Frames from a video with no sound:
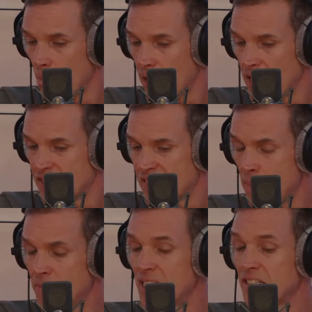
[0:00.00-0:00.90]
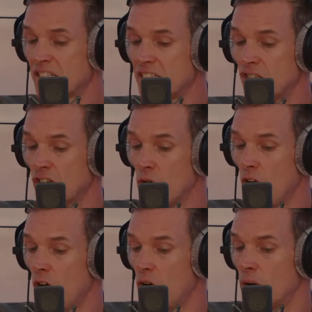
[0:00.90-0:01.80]
it's tempting to see
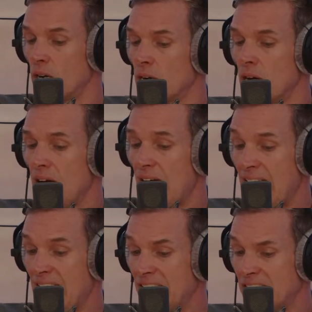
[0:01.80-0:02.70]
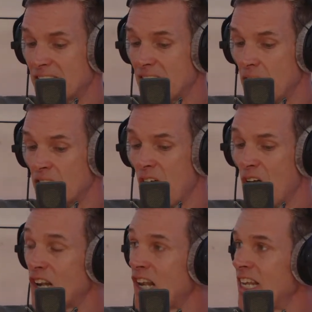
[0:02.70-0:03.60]
Jolo as a
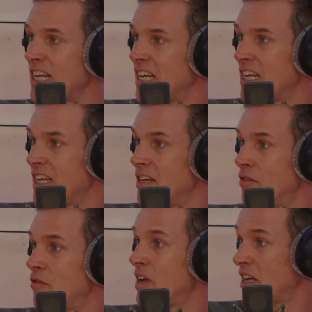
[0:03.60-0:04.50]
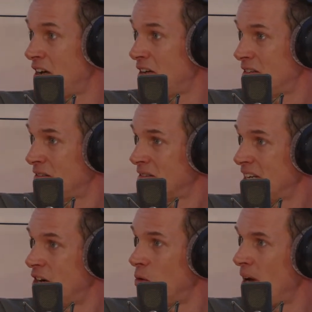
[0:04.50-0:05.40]
cuddly figure
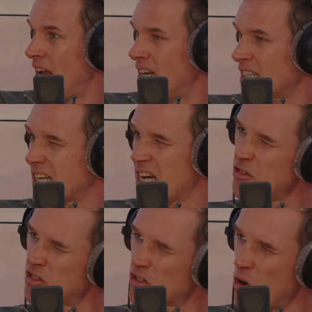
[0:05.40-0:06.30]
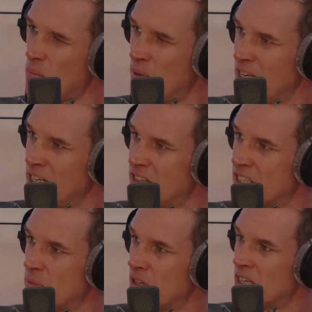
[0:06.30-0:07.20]
in a way, like a guy who stole billions
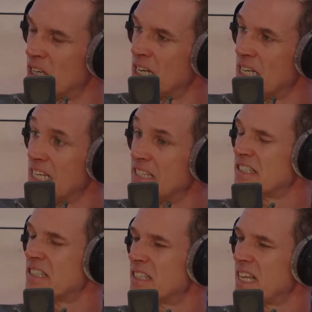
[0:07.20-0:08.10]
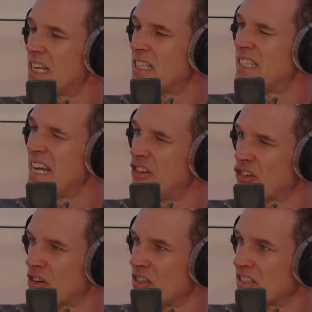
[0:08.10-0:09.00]
but isn't that
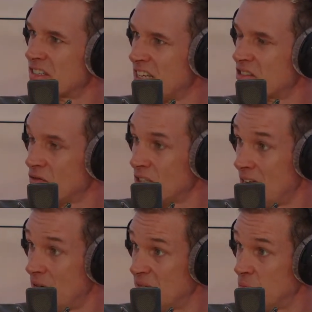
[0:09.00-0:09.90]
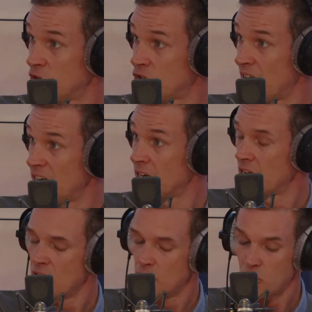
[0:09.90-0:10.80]
dangerous. That's often how he's portrayed.
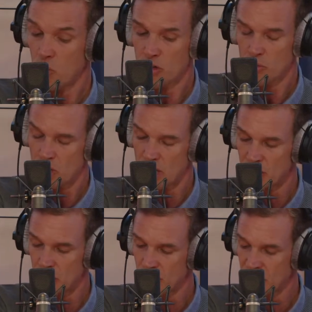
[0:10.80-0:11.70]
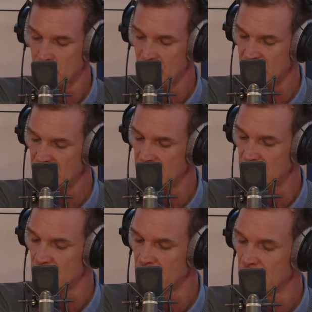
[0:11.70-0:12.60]
But as you've just
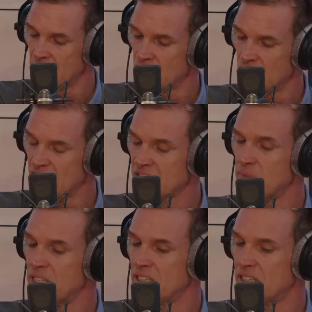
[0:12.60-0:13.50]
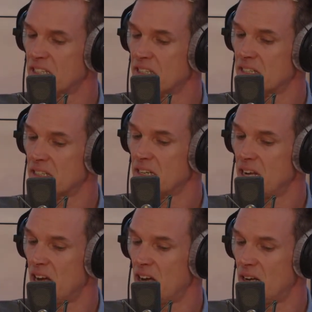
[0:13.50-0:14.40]
painted, Jasmine's
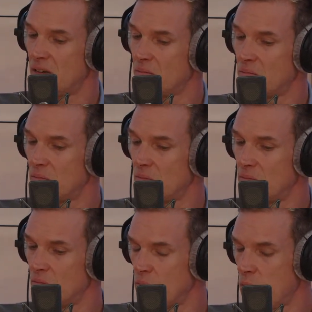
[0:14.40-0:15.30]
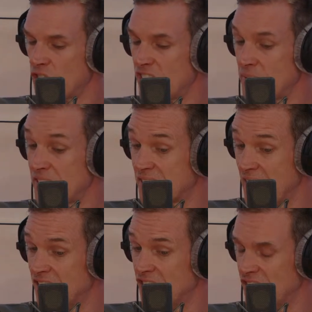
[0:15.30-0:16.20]
what she's been
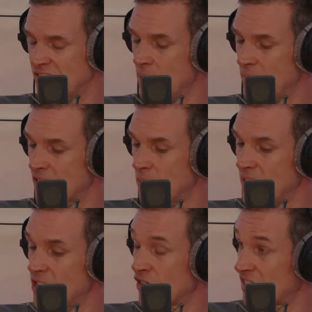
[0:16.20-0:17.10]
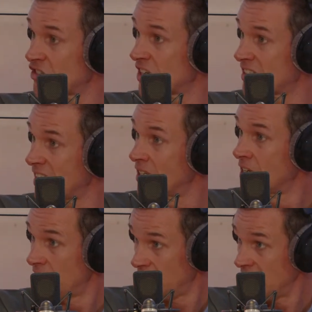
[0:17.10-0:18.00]
saying since she came back to Malaysia is interesting,
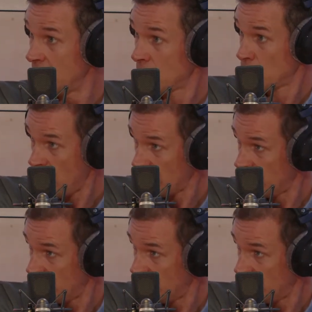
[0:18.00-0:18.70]
that he threatened